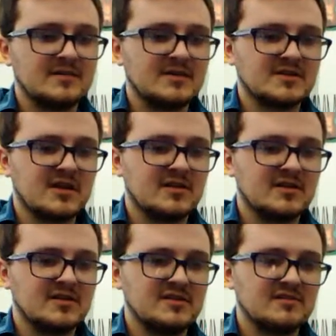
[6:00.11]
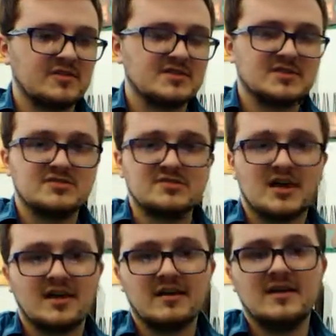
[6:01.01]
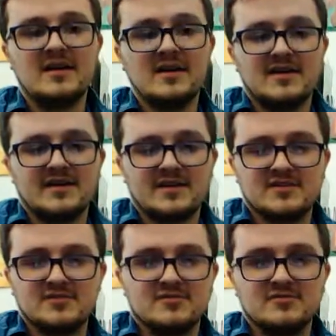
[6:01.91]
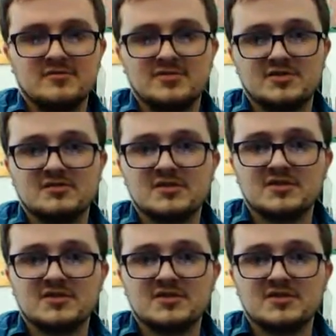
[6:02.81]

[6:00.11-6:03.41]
guitar and your voice as you talk, and you tune the